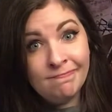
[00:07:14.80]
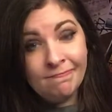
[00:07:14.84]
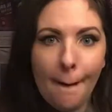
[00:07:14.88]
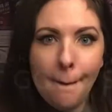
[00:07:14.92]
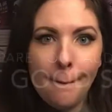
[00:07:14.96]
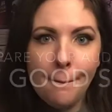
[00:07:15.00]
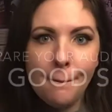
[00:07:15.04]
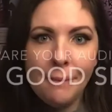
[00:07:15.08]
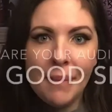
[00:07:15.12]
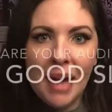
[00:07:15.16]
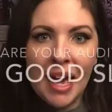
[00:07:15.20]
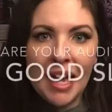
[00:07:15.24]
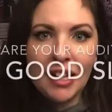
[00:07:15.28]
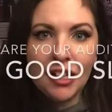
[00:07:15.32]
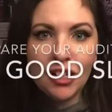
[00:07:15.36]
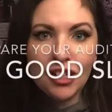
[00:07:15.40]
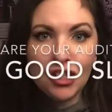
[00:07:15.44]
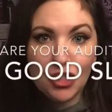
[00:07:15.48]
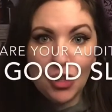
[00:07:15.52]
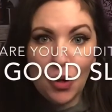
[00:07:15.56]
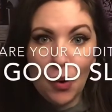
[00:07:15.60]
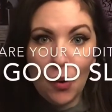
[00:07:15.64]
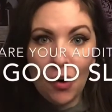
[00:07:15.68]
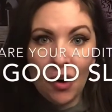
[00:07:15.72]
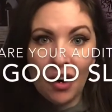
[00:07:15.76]
Make
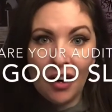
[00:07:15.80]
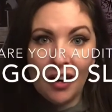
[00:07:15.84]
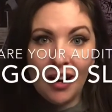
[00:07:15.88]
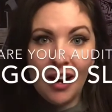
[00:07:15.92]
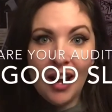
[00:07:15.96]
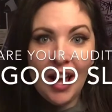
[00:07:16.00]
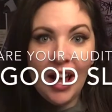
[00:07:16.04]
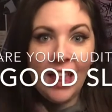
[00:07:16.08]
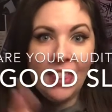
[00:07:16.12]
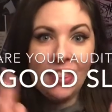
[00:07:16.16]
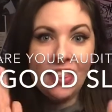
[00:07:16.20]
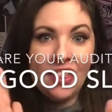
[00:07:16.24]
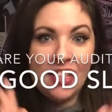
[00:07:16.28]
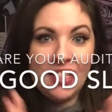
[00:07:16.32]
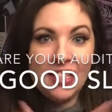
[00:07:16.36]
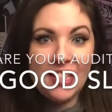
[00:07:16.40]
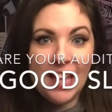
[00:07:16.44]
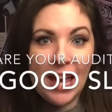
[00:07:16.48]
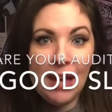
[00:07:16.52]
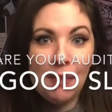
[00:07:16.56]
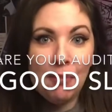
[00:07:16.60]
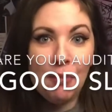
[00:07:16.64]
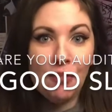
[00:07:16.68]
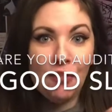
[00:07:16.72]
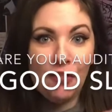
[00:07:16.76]
sure the day
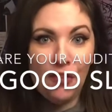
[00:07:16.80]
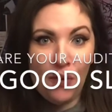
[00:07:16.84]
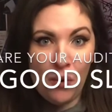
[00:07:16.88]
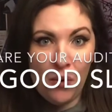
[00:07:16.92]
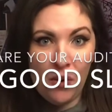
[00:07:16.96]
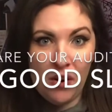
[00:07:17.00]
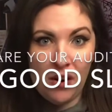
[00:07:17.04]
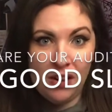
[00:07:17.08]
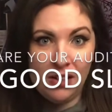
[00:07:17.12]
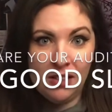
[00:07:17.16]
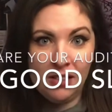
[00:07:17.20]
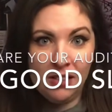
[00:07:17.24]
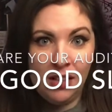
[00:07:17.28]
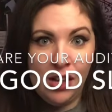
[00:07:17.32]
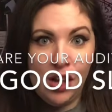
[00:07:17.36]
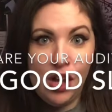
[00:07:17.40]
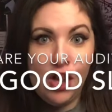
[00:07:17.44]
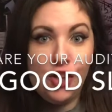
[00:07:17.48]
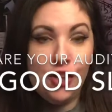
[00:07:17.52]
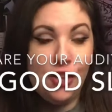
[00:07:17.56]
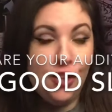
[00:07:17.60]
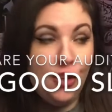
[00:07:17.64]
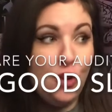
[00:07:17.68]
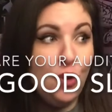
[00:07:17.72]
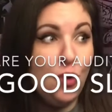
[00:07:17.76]
before
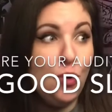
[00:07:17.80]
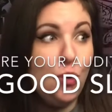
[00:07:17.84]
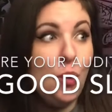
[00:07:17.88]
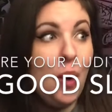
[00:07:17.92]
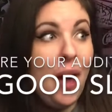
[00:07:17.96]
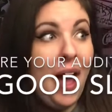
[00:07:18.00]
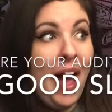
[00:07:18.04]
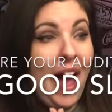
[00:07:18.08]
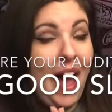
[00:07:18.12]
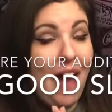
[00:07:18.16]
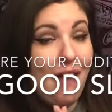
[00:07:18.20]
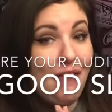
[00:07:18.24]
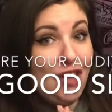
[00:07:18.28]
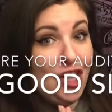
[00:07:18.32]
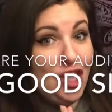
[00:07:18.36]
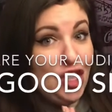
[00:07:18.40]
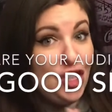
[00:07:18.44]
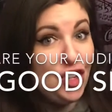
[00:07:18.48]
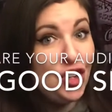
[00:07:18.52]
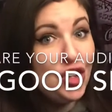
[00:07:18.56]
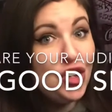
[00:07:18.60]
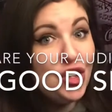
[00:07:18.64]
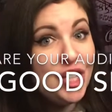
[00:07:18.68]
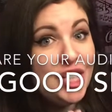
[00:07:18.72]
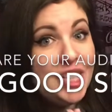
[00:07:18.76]
you have a
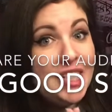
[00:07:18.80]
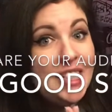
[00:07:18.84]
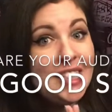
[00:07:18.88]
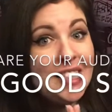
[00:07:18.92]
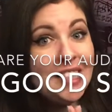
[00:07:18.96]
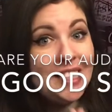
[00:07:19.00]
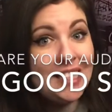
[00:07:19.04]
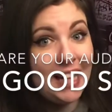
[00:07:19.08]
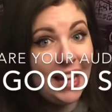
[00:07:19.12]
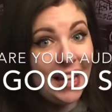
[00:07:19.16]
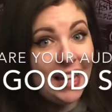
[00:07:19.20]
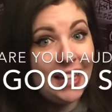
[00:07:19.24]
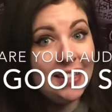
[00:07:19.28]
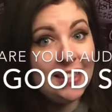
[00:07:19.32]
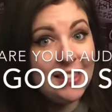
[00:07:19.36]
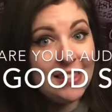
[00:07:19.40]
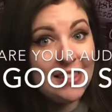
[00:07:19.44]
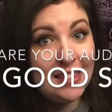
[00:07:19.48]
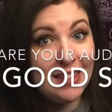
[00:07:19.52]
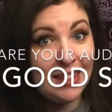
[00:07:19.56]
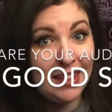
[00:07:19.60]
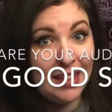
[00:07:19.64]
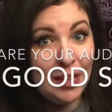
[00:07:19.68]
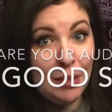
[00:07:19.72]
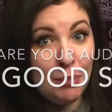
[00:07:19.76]
good night's
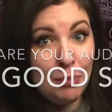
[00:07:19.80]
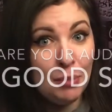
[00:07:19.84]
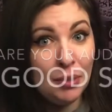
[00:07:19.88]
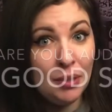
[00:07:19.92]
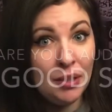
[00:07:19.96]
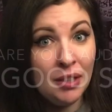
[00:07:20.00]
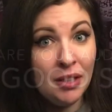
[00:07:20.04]
sleep.